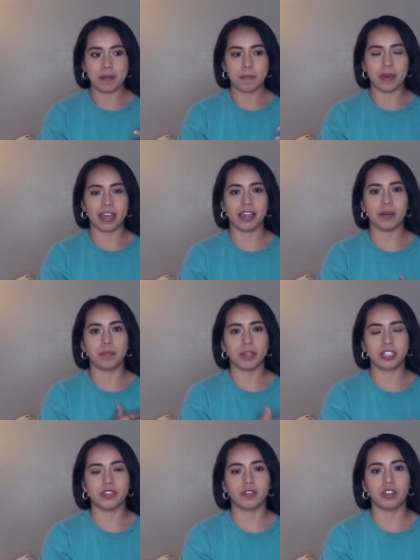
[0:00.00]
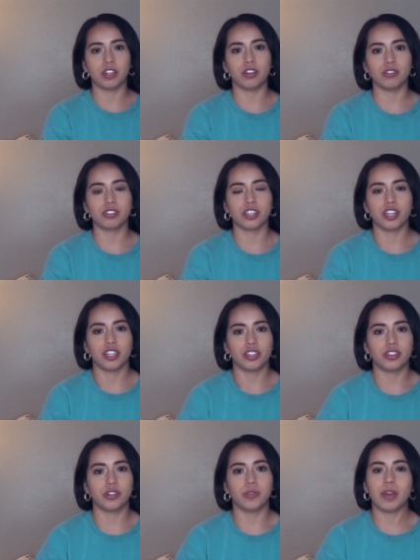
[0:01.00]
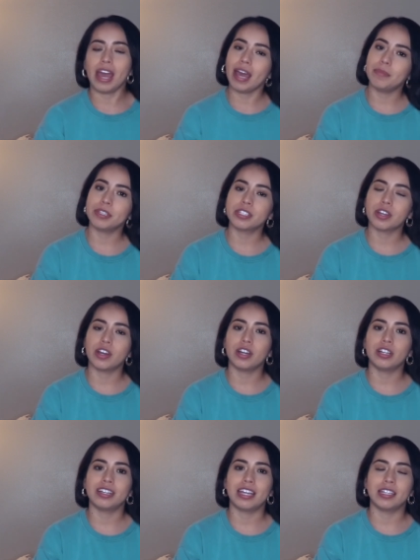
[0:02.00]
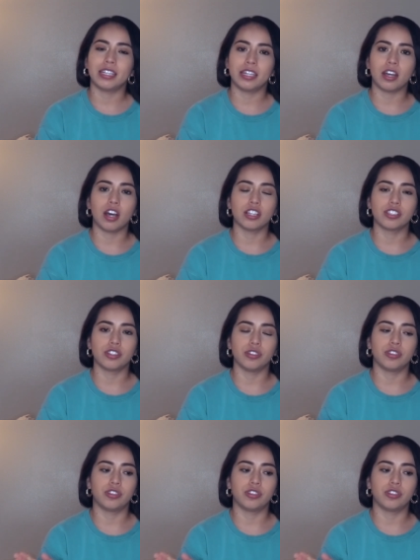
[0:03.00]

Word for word: buying a bunch of clothes through Amazon, and then also